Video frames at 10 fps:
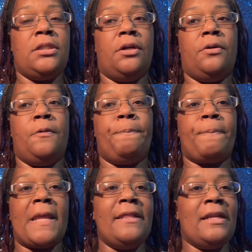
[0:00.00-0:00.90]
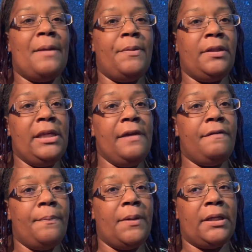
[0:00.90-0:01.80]
So, and then I
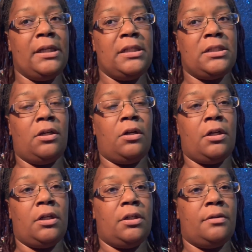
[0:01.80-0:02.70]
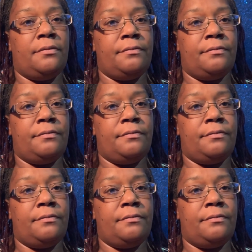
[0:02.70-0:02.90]
believe the buckets are